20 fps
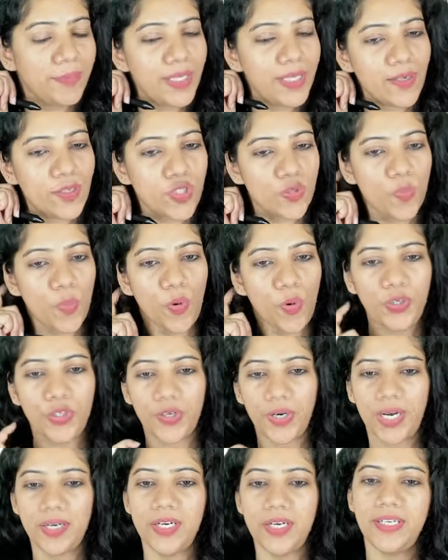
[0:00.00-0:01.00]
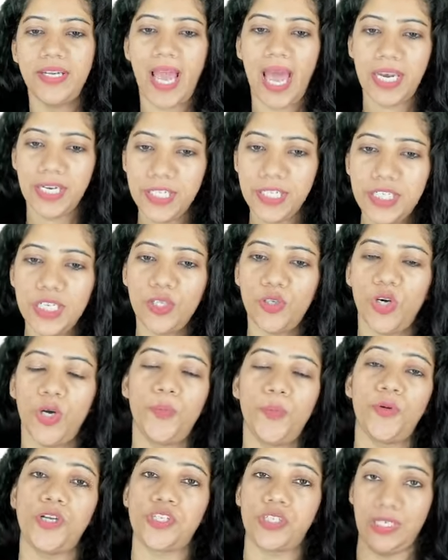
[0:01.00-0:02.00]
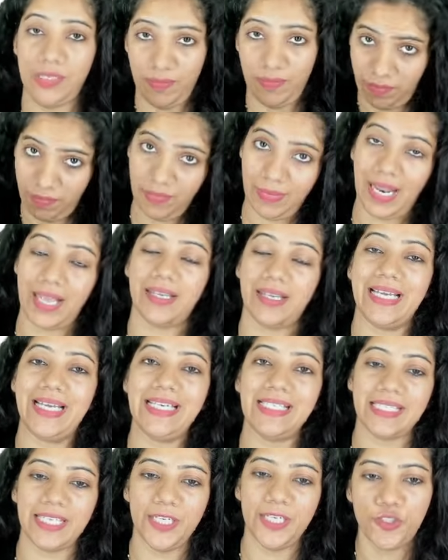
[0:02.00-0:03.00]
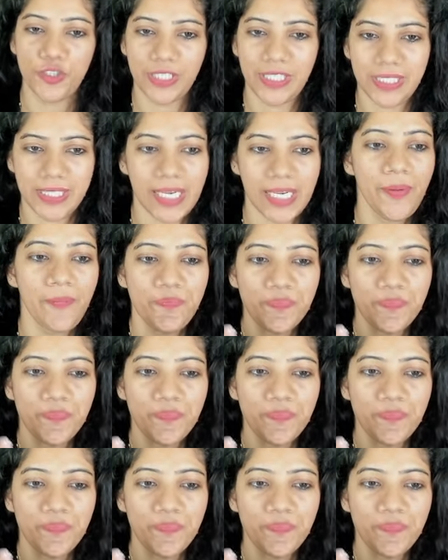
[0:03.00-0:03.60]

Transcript: the Export Credit Guarantee Corporation, like ECGC,